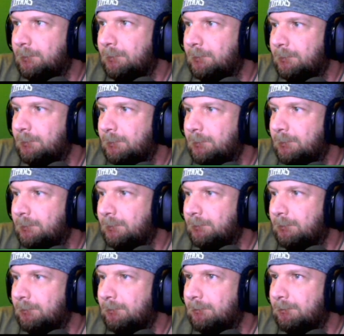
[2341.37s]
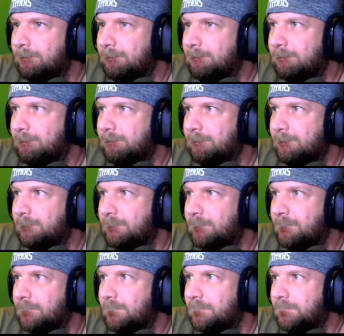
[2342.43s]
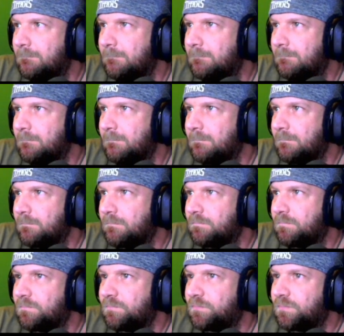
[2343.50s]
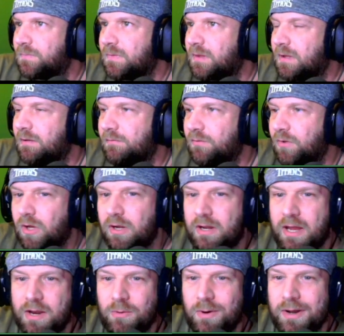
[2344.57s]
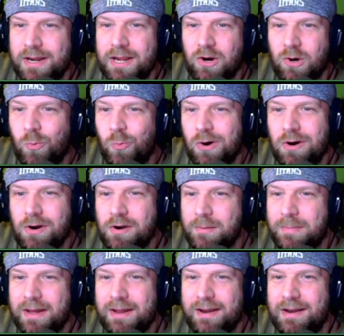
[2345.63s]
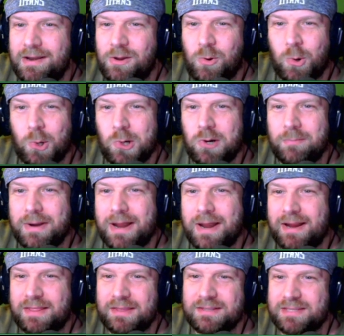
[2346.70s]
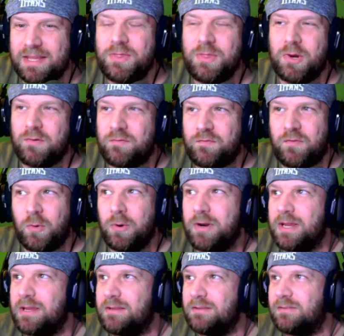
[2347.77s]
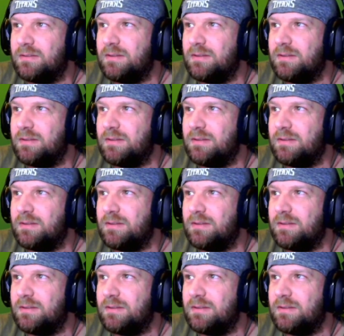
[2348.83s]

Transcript: Yeah, yeah. Hey, hold on. Say, uh, Julie, uh, Julio. Uh, Look, I don't want to hear a word Calvin about Quill. any quarterback Everyone that's in their forties.